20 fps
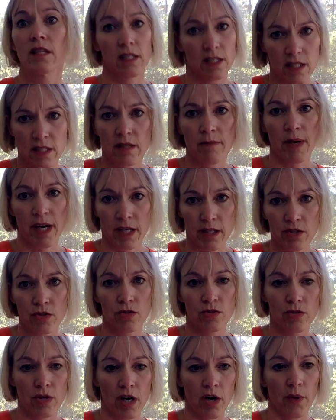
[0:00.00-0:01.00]
this is the package
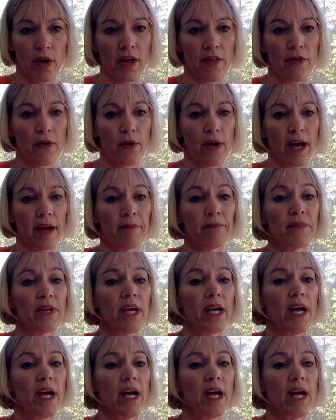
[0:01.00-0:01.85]
to start with. Okay.